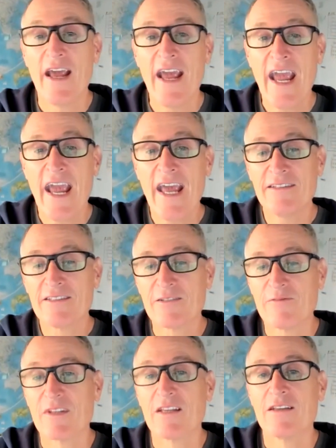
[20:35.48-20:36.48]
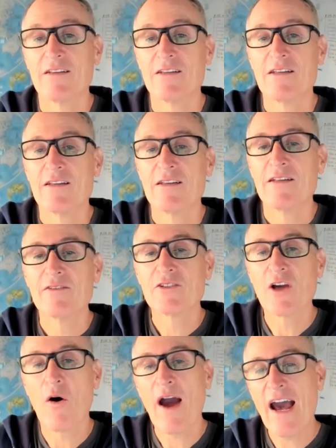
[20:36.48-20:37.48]
And
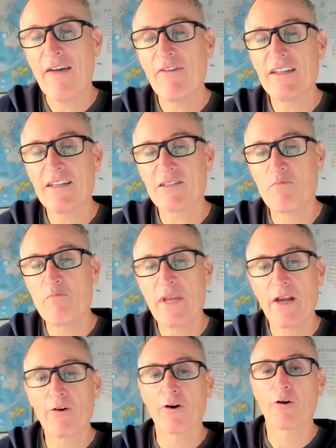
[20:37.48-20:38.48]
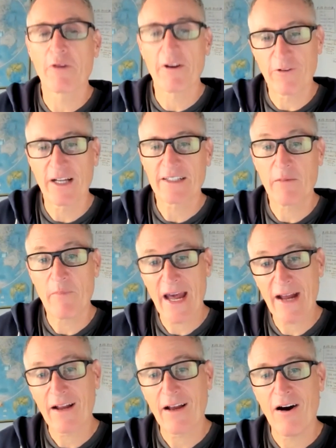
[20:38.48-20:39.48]
so having this mirror reflecting
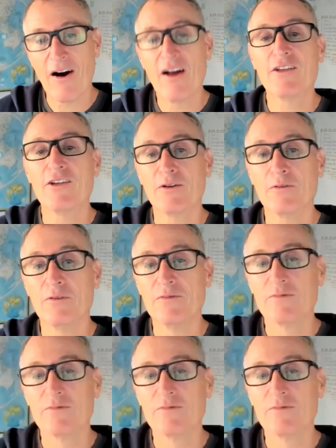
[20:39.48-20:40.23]
back on you,